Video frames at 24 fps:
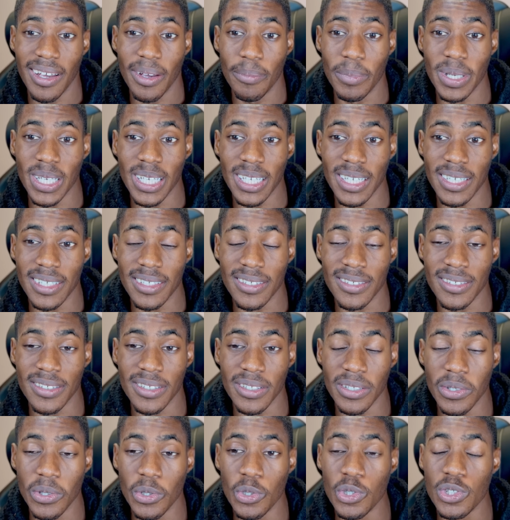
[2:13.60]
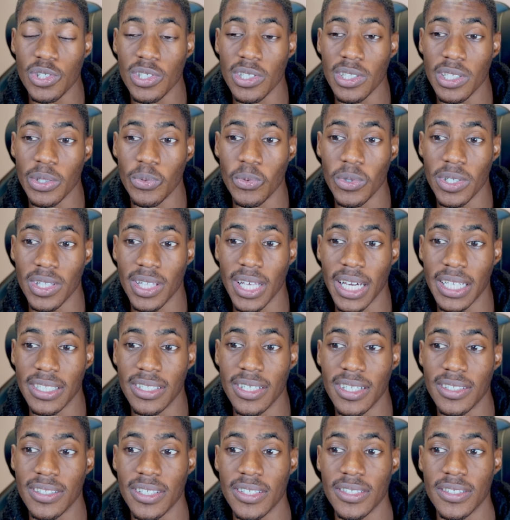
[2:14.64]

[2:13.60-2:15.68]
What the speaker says: because usually what that does